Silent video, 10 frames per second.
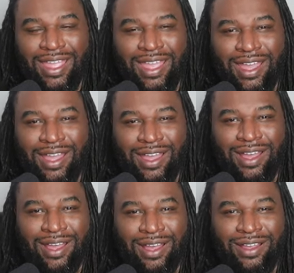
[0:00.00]

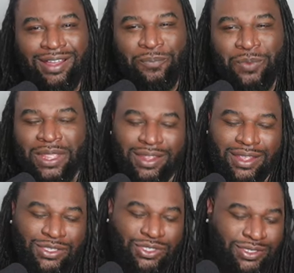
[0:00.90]
And
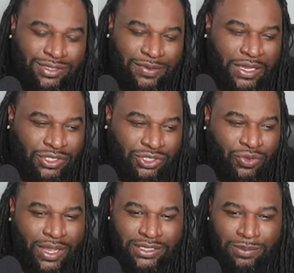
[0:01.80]
it's just, it's
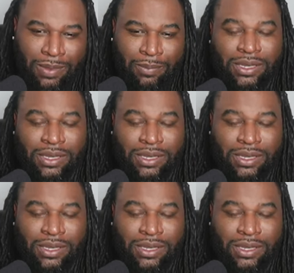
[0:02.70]
crazy, man.